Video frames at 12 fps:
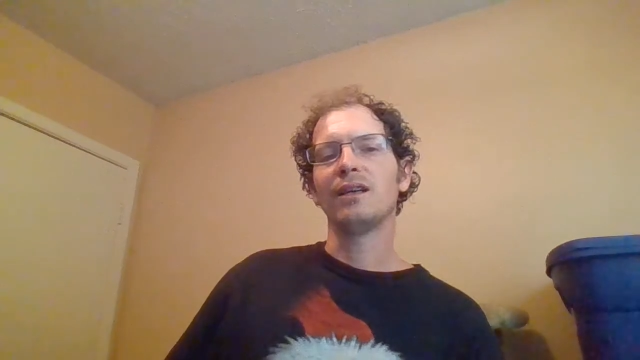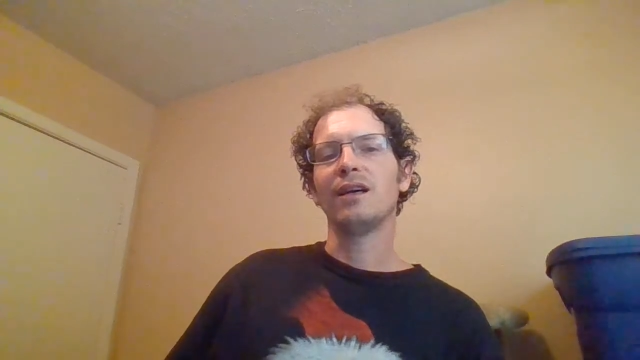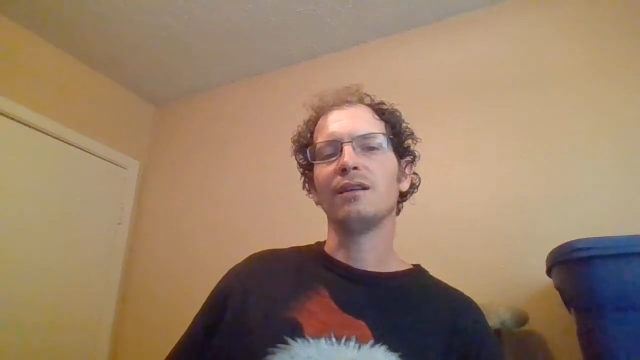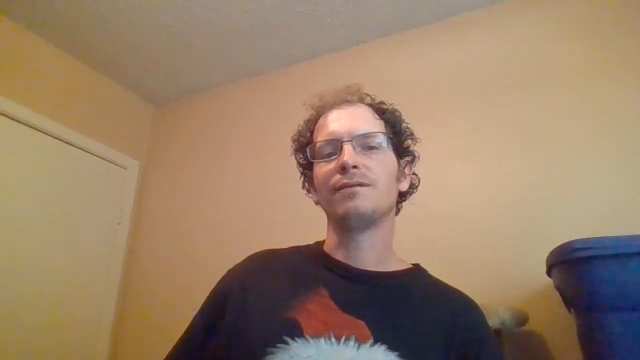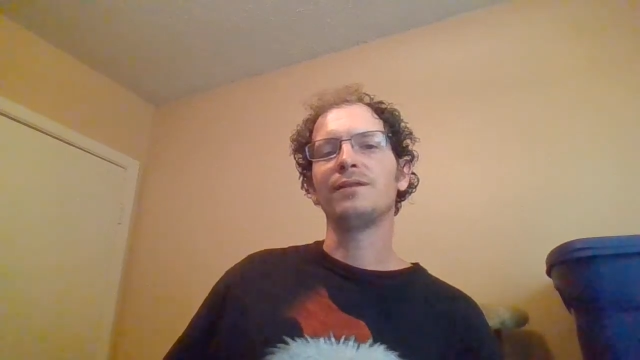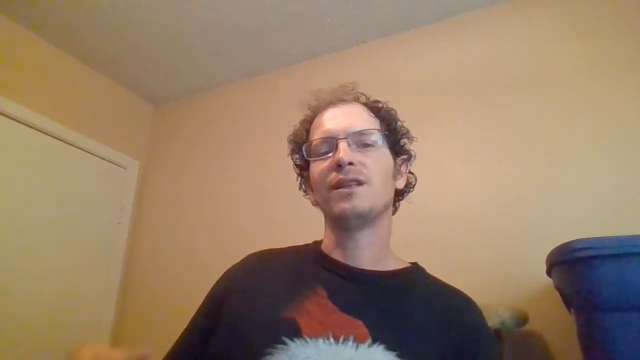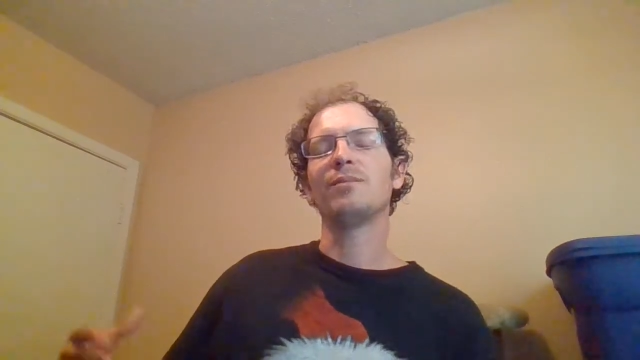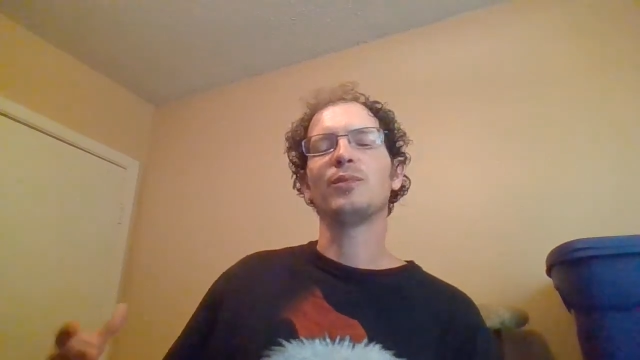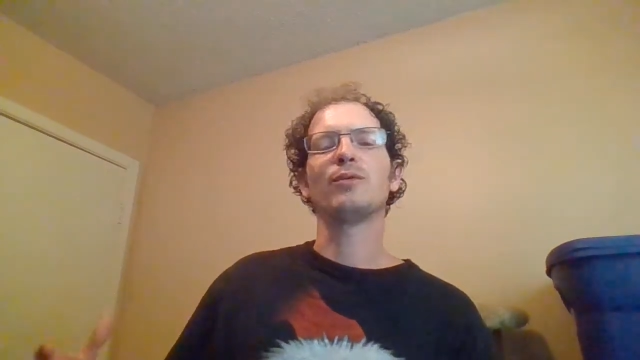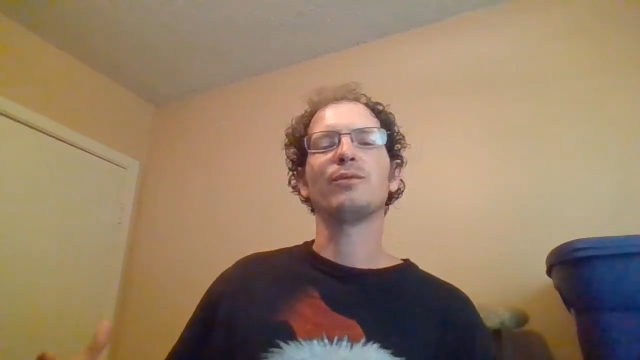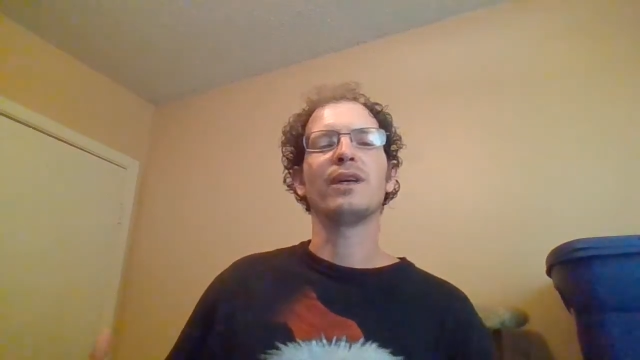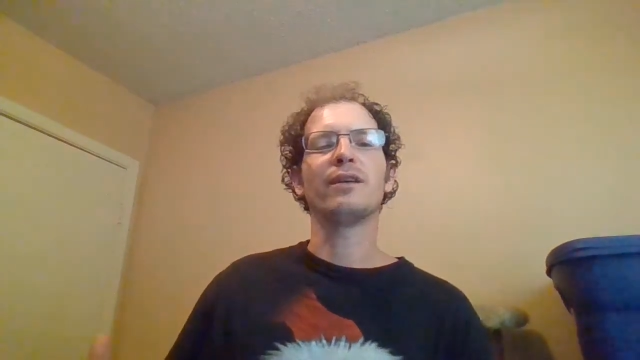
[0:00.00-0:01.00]
of
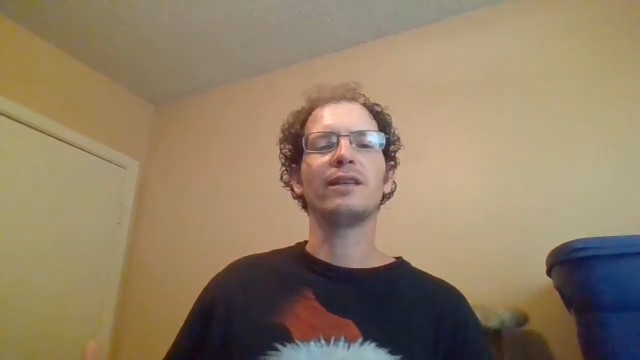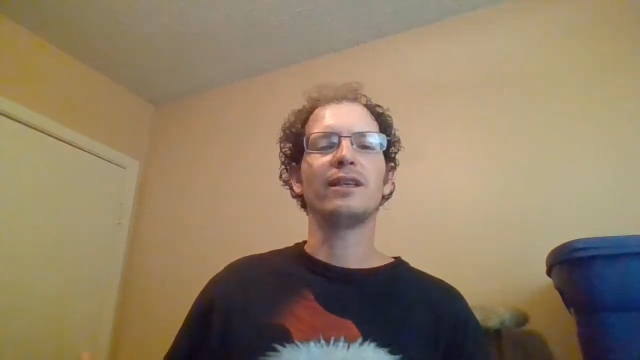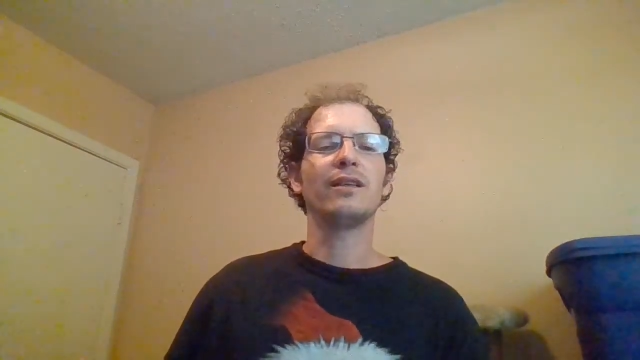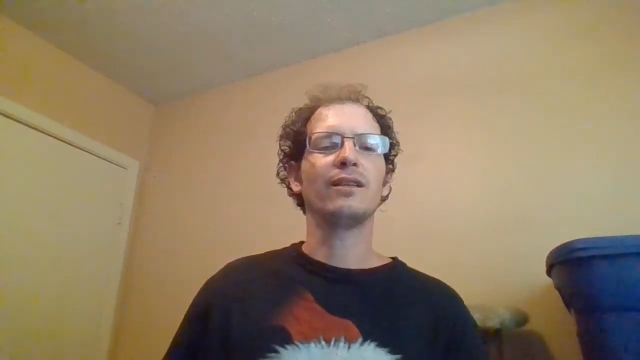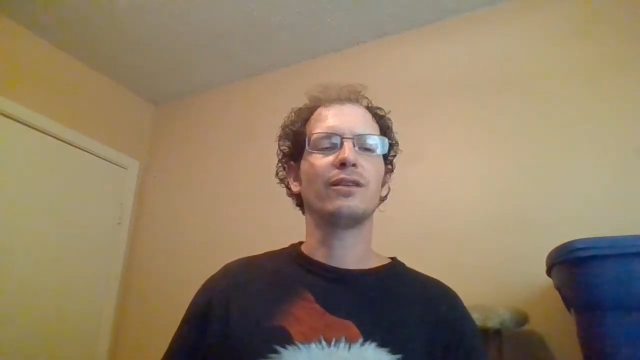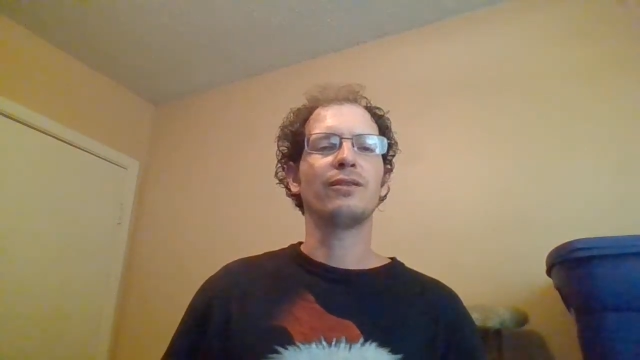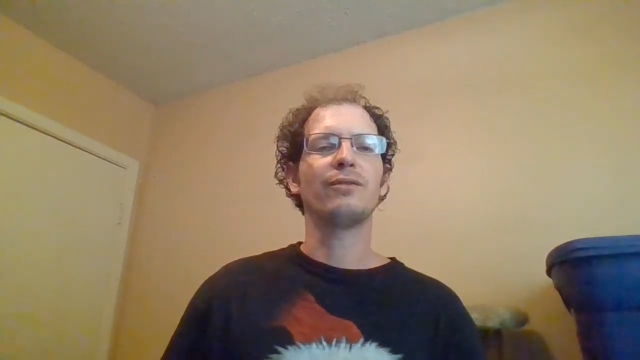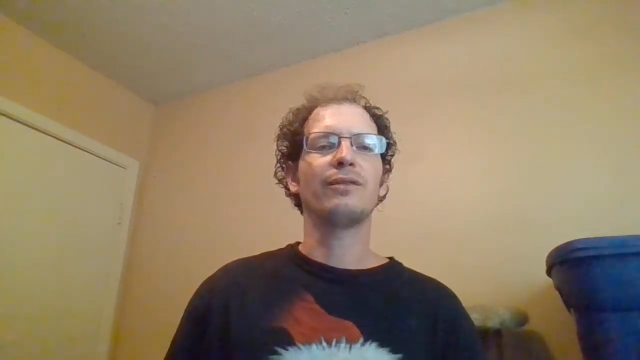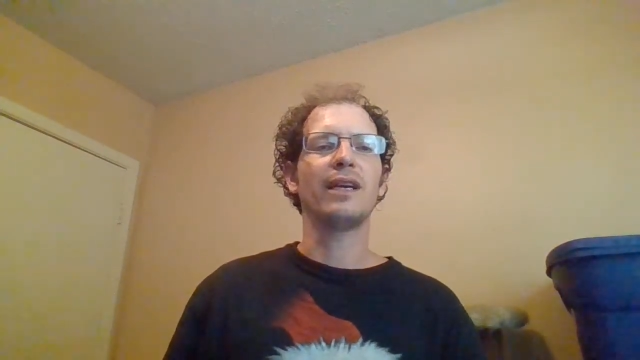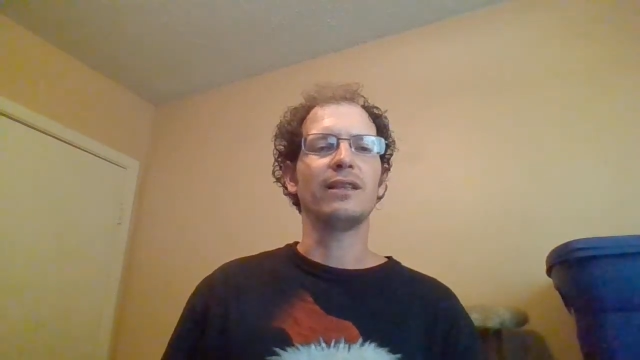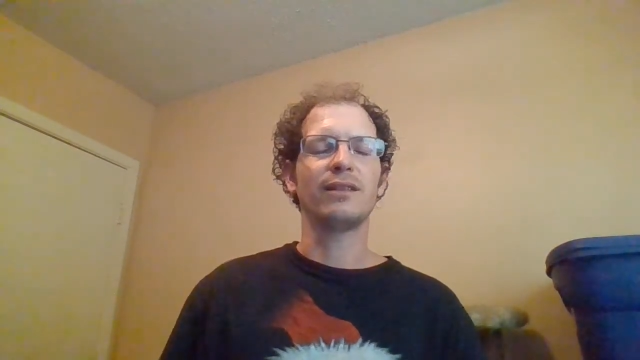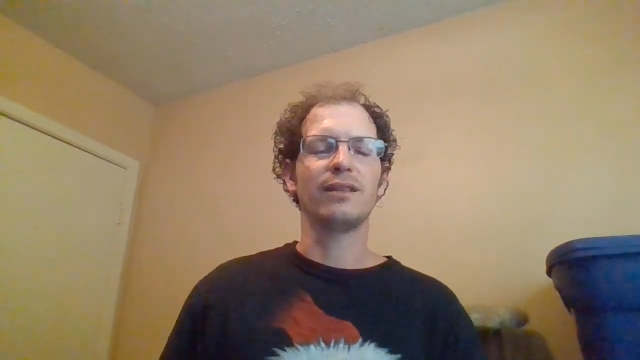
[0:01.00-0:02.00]
temporary
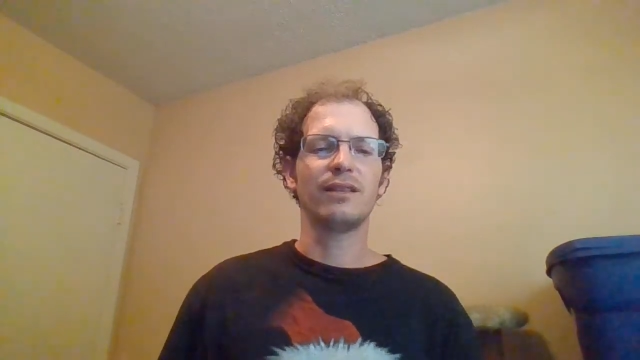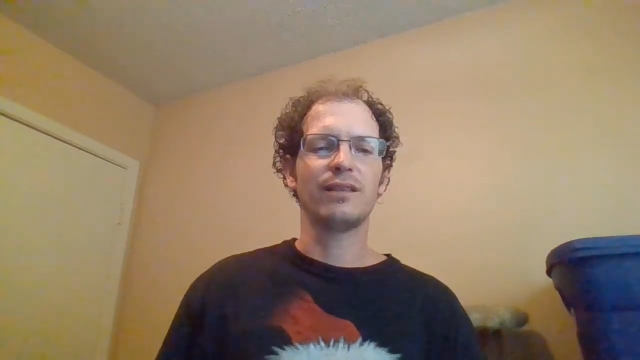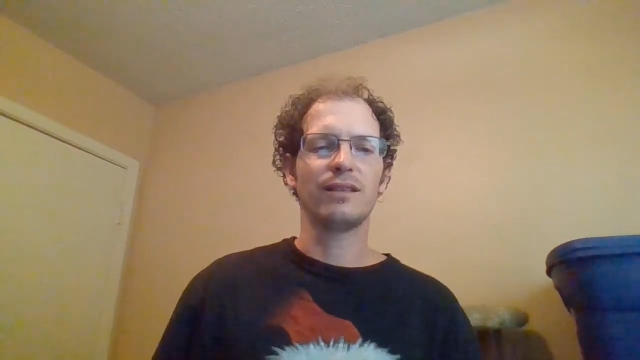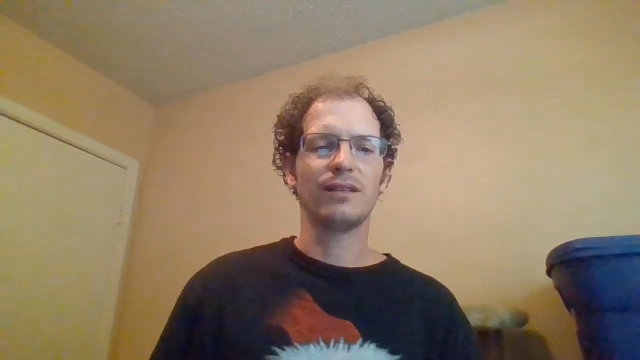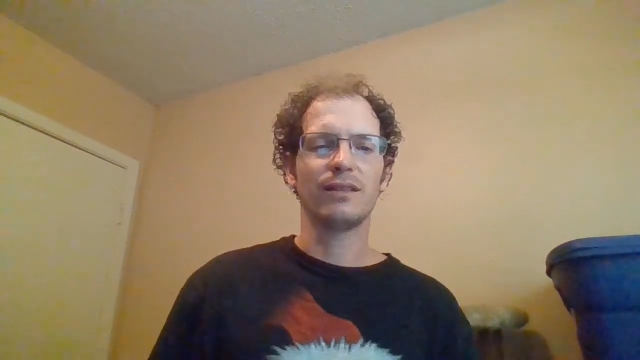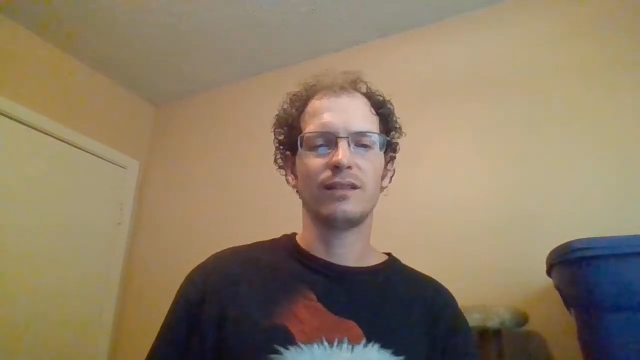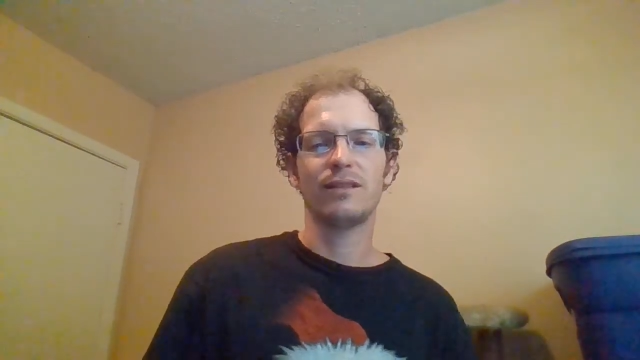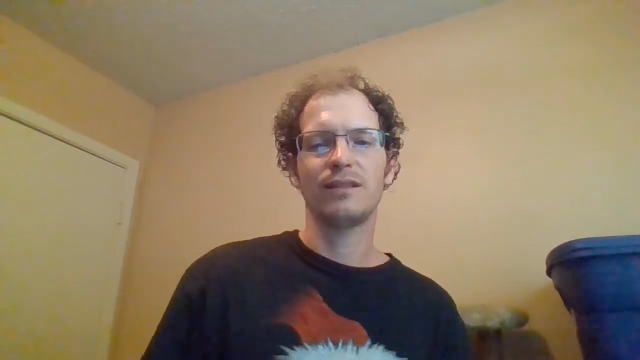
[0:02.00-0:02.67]
grace.